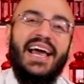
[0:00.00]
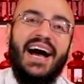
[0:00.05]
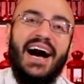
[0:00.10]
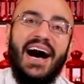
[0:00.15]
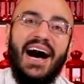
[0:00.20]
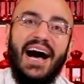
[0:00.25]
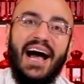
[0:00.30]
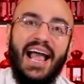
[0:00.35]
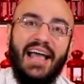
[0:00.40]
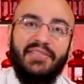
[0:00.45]

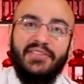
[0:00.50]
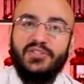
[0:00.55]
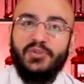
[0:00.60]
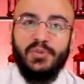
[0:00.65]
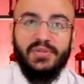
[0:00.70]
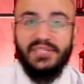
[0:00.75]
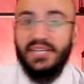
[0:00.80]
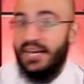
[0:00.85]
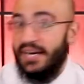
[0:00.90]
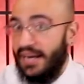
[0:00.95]
uh, and this this
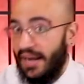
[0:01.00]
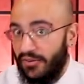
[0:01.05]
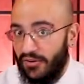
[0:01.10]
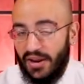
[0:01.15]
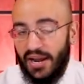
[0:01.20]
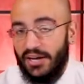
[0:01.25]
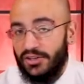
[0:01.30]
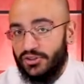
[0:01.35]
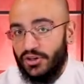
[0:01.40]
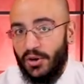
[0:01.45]
was in another
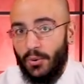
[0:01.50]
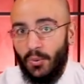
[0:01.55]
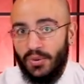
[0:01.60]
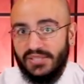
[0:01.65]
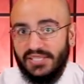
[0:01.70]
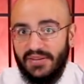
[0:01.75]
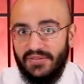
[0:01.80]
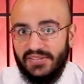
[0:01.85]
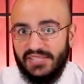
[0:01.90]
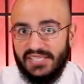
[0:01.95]
country, it
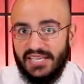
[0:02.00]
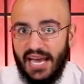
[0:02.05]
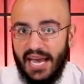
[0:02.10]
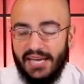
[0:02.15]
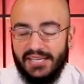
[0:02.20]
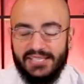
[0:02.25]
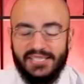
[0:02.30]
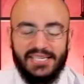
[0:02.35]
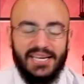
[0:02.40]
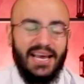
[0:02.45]
wasn't in the
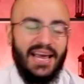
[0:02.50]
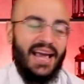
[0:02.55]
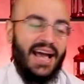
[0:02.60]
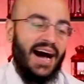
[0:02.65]
States,